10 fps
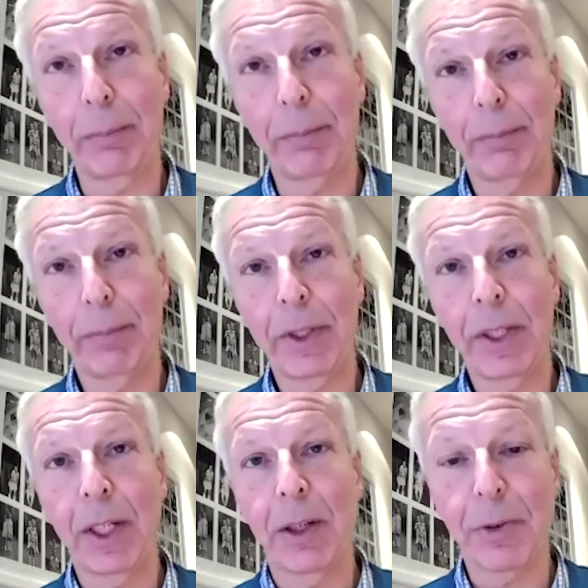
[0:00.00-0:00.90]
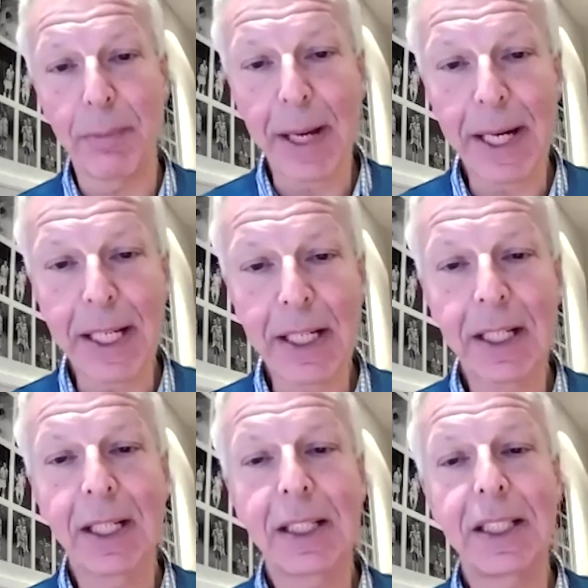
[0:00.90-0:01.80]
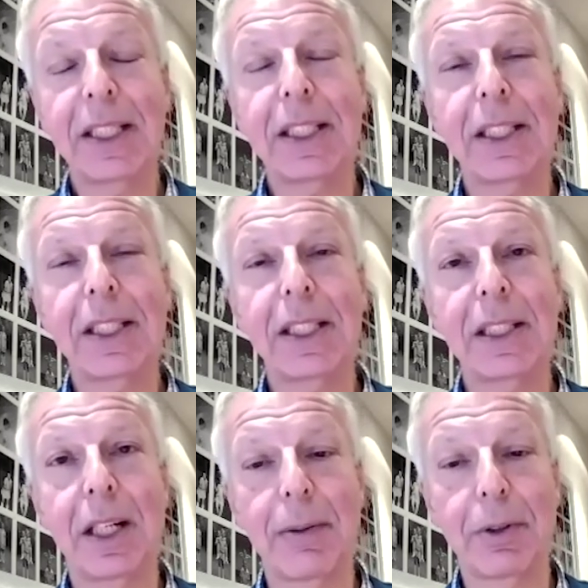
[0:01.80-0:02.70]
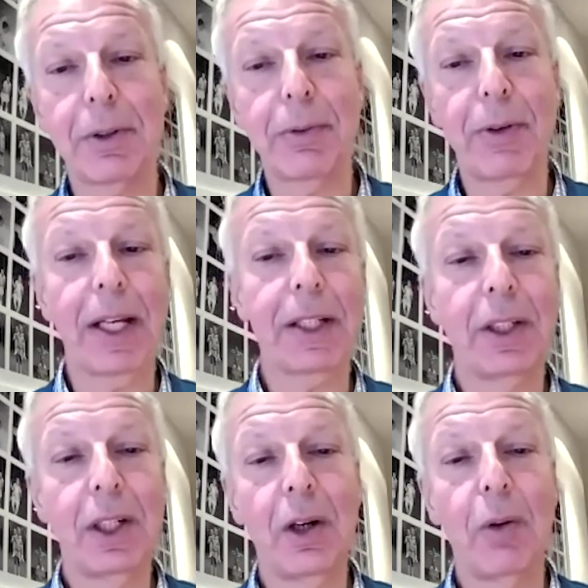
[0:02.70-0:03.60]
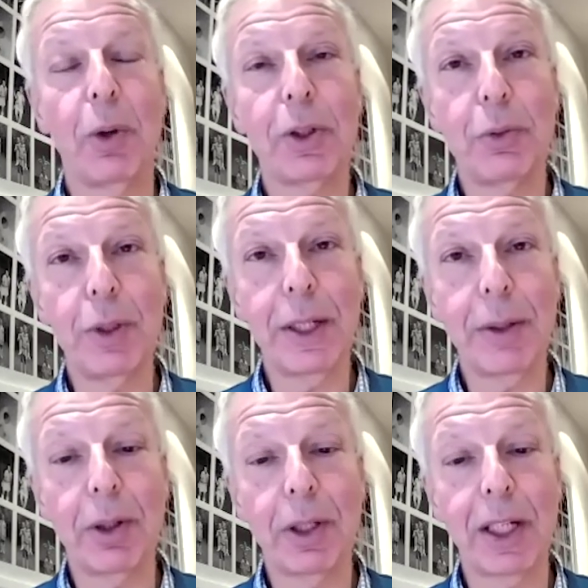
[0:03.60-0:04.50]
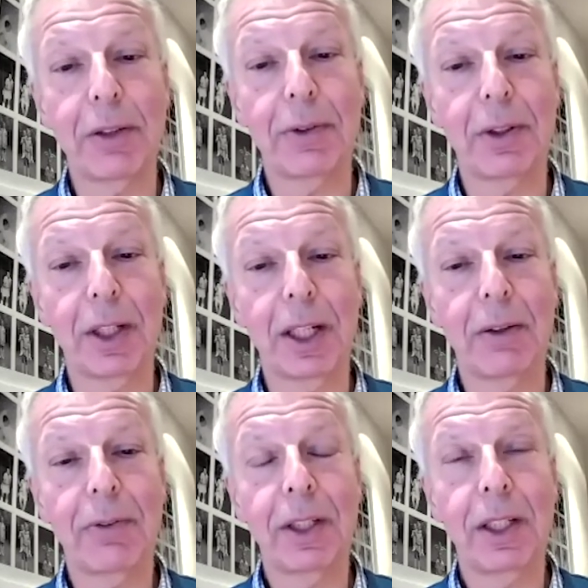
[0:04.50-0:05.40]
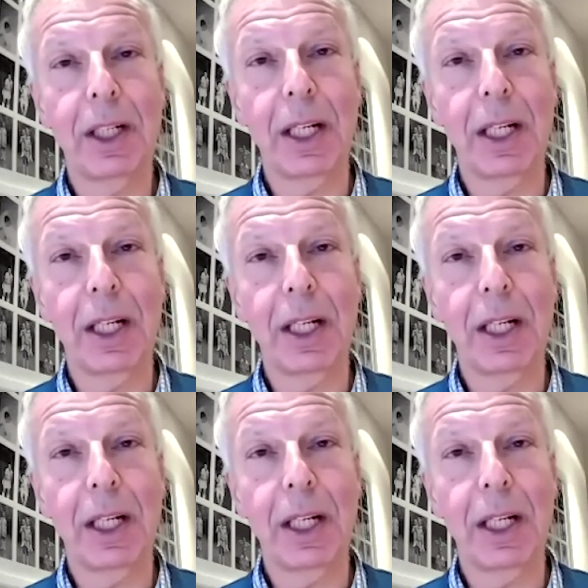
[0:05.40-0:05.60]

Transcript: Well, for many, this is a time to reflect on what you really want out of your life.